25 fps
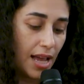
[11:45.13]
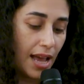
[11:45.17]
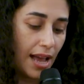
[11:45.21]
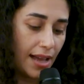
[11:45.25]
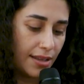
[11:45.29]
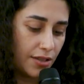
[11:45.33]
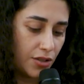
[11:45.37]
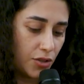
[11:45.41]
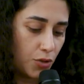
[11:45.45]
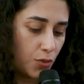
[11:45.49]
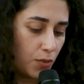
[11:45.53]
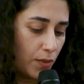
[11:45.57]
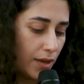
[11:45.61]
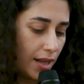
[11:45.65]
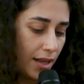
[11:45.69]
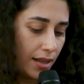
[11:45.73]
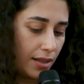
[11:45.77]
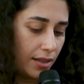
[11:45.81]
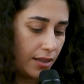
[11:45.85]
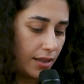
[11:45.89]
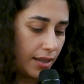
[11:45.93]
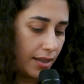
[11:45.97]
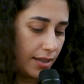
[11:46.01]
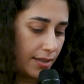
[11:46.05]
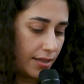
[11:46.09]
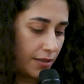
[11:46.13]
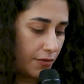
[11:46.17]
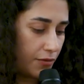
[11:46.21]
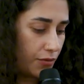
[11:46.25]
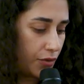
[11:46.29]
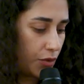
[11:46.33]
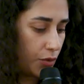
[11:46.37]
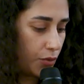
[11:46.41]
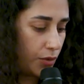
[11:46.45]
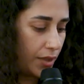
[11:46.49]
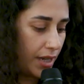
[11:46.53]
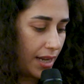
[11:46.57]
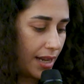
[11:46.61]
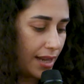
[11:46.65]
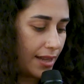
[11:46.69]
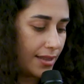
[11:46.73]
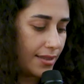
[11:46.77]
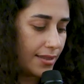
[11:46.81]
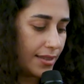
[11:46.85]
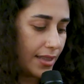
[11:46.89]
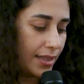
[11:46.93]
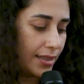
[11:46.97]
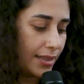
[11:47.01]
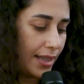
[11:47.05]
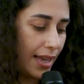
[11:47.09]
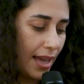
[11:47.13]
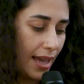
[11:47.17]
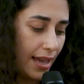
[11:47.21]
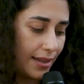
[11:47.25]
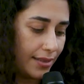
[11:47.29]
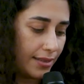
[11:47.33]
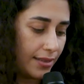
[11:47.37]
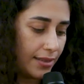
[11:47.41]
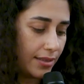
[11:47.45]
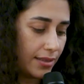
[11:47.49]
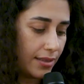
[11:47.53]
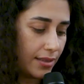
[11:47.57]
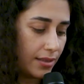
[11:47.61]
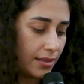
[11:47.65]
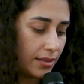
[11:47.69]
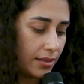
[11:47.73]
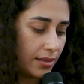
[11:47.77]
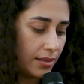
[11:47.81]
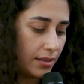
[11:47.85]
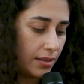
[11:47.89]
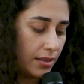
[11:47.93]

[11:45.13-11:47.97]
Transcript: as well as a few rats and cats.